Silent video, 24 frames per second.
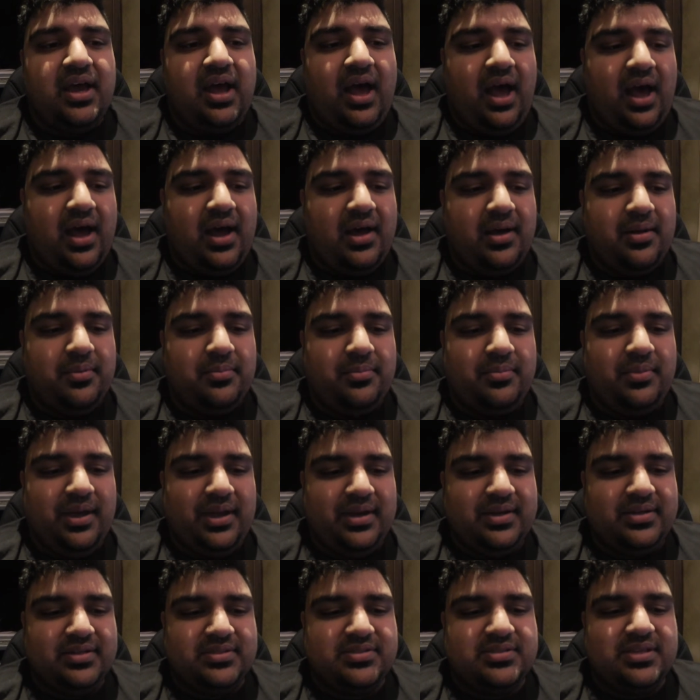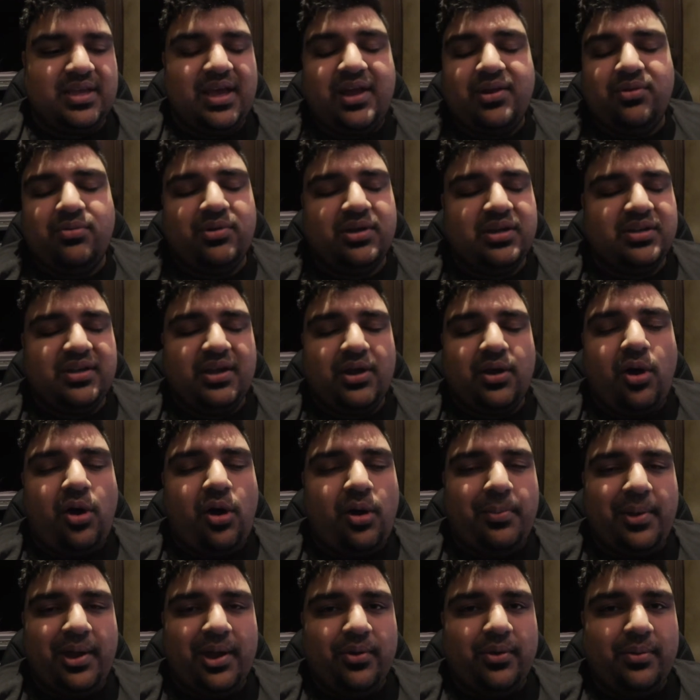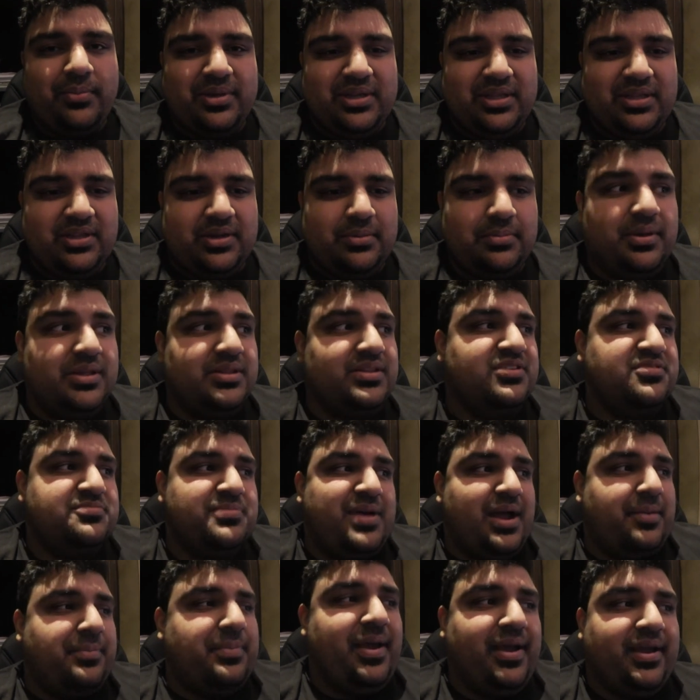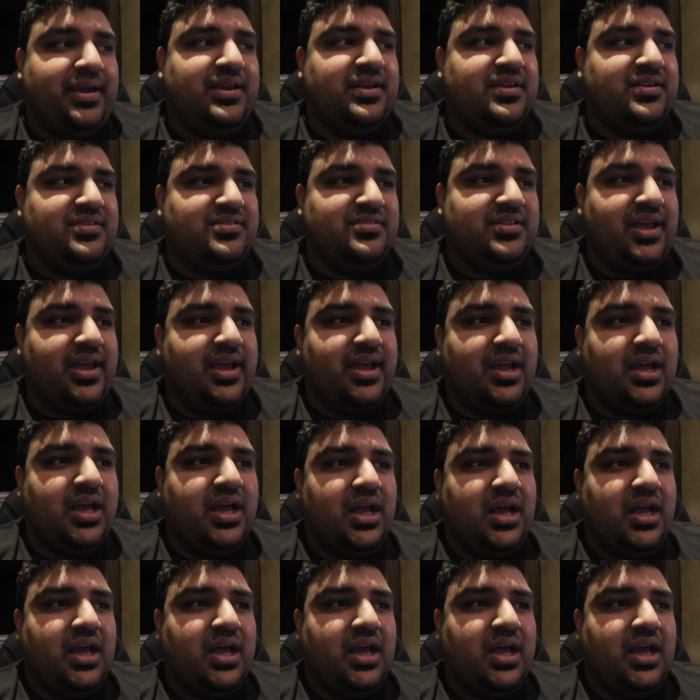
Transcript: And I don't want to take all my equipment either, but this backpack is like